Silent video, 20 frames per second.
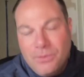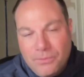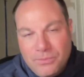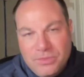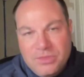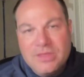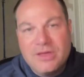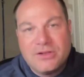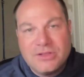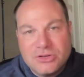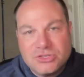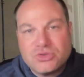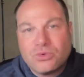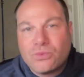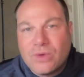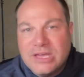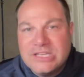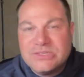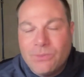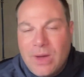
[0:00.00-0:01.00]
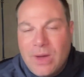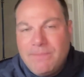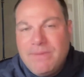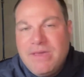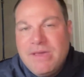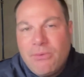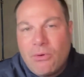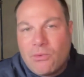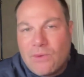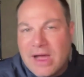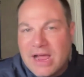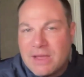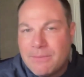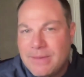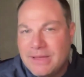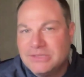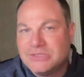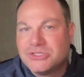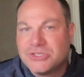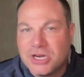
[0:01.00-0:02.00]
there's a reason why people
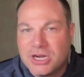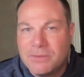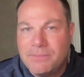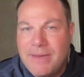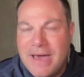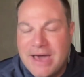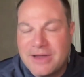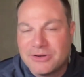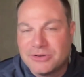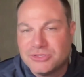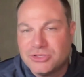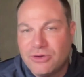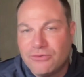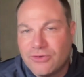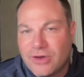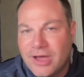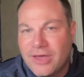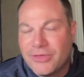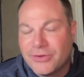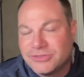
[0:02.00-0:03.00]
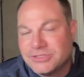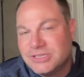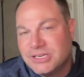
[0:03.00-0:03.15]
recommend certain patterns over others.